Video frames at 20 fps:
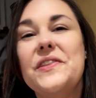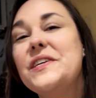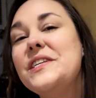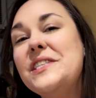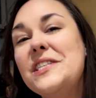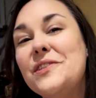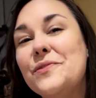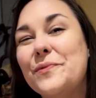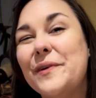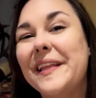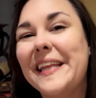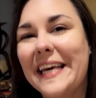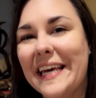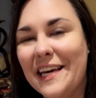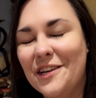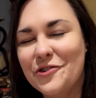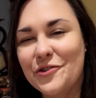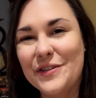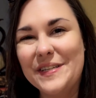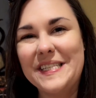this is really
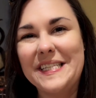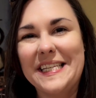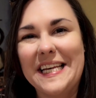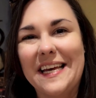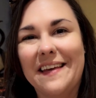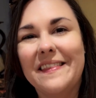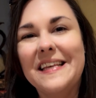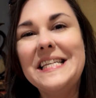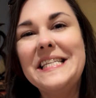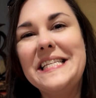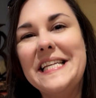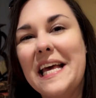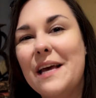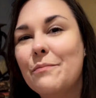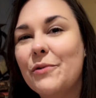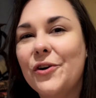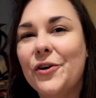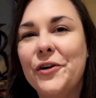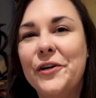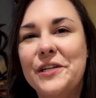interesting. This
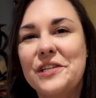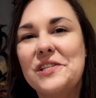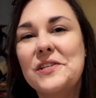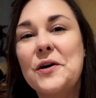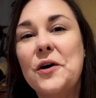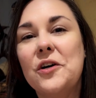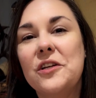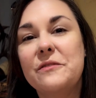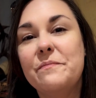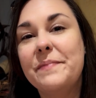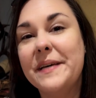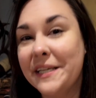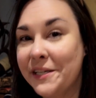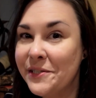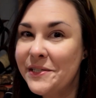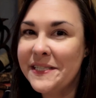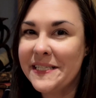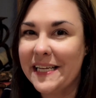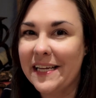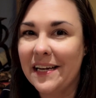neighborhood is called
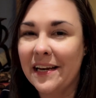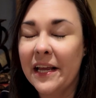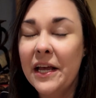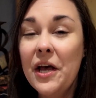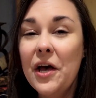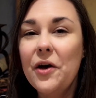Pilsen,